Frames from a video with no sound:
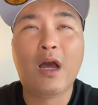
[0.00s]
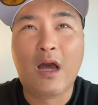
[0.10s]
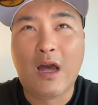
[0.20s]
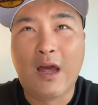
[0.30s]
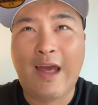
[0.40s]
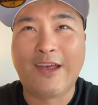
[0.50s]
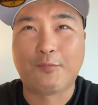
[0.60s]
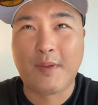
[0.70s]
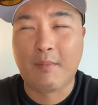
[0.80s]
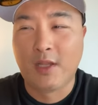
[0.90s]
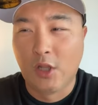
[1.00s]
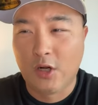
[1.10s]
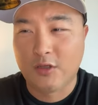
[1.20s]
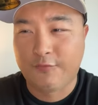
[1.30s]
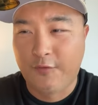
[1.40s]
uh, has been my
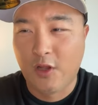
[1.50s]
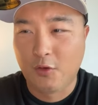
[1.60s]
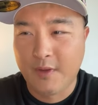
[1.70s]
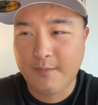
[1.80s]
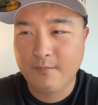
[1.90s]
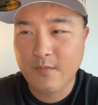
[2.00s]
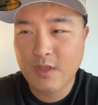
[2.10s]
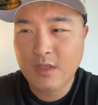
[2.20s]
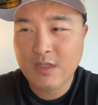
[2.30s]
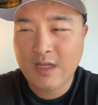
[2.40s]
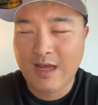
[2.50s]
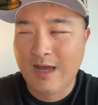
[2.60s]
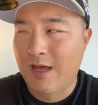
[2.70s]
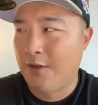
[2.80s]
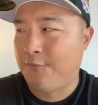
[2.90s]
largest following
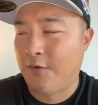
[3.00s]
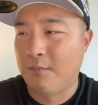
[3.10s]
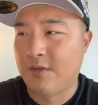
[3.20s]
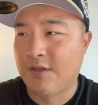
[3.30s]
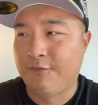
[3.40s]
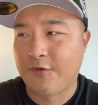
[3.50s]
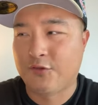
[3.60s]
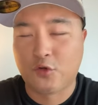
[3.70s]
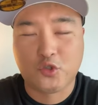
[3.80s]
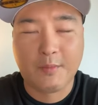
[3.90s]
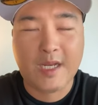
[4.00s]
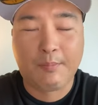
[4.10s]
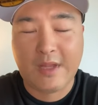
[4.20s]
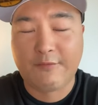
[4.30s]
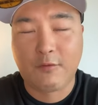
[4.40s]
uh, from the different social
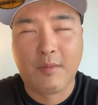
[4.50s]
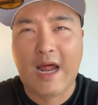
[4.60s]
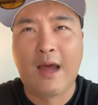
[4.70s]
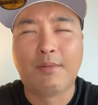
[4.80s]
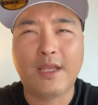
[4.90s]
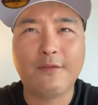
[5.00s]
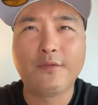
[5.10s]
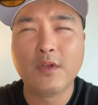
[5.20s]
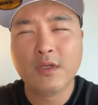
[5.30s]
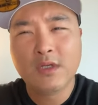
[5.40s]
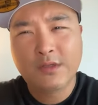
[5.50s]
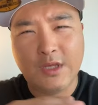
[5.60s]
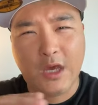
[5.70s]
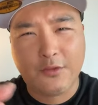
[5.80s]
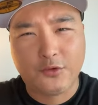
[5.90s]
media platform, but I believe
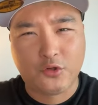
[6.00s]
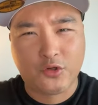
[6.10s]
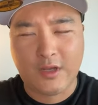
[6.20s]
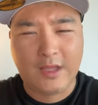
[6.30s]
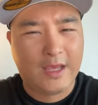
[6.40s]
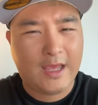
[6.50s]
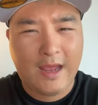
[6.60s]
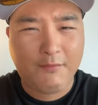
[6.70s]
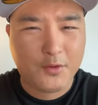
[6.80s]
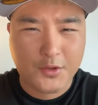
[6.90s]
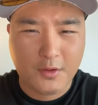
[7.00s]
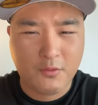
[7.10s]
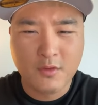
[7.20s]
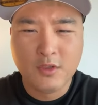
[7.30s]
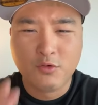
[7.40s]
the others, are like everything,
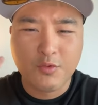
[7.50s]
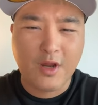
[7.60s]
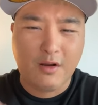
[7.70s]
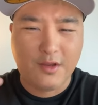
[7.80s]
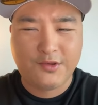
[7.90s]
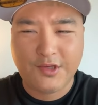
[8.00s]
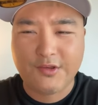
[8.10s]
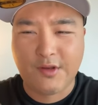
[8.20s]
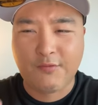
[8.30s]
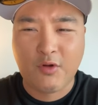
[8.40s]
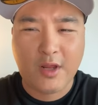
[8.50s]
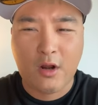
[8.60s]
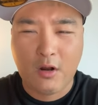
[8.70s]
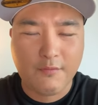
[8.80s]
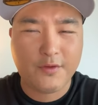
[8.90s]
we are in a season of great
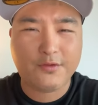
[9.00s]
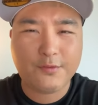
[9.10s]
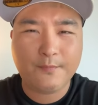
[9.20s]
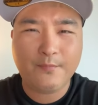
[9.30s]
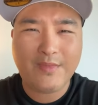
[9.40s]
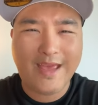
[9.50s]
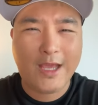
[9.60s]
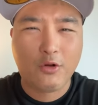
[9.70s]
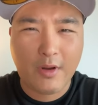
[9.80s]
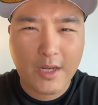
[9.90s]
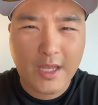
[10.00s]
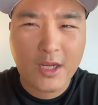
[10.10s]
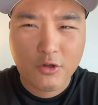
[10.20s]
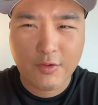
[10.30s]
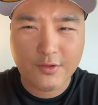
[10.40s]
harvest and great
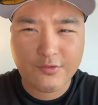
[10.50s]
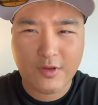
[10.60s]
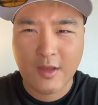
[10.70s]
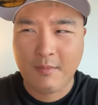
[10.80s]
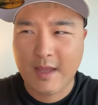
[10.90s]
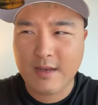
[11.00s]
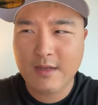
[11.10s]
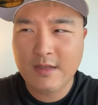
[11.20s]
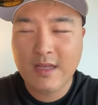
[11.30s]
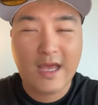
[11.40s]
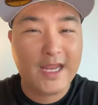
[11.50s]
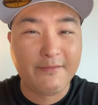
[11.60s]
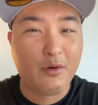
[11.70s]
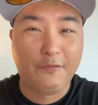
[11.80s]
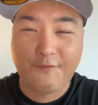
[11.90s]
increase. Amen. And
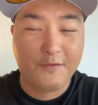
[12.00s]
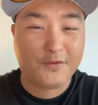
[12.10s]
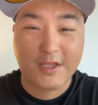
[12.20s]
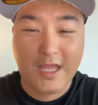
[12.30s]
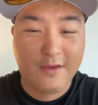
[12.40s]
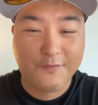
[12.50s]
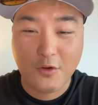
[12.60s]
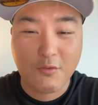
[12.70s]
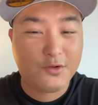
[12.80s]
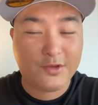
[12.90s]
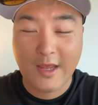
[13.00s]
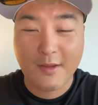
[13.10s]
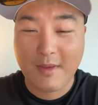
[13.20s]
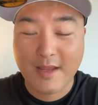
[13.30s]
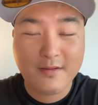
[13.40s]
even with 50 live viewers,
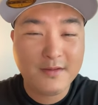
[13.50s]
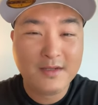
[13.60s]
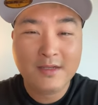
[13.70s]
amen.